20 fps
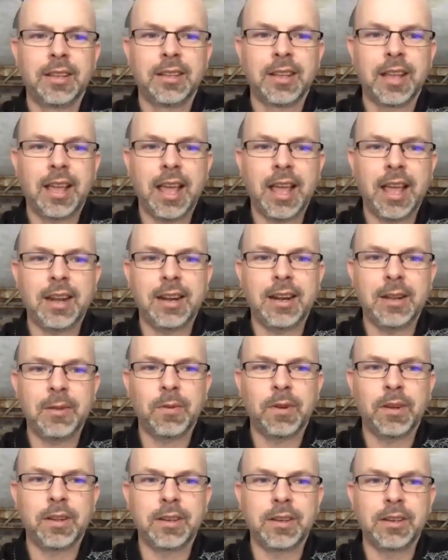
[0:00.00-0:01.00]
had
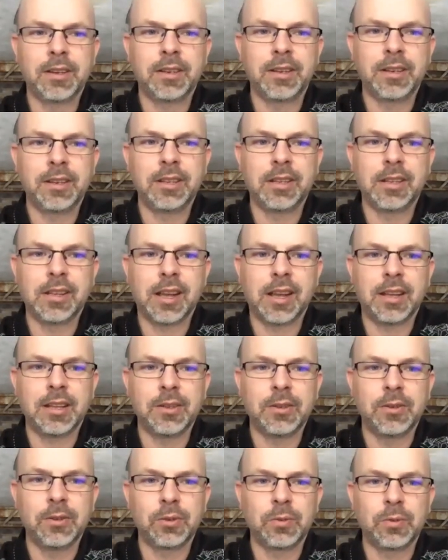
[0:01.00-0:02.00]
anyone Uh,
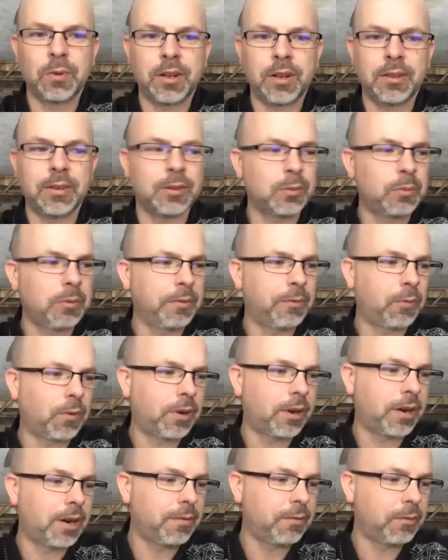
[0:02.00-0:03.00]
used one of those
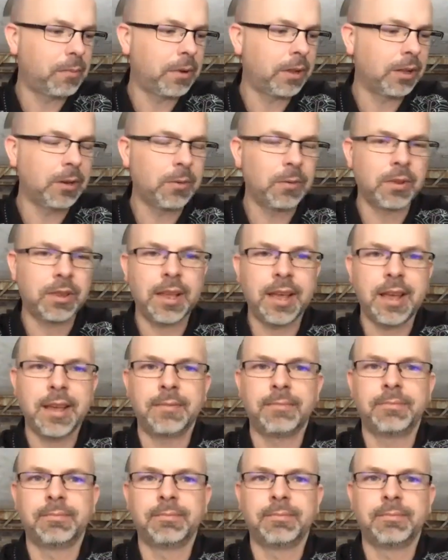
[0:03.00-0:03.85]
before? Are you familiar with that?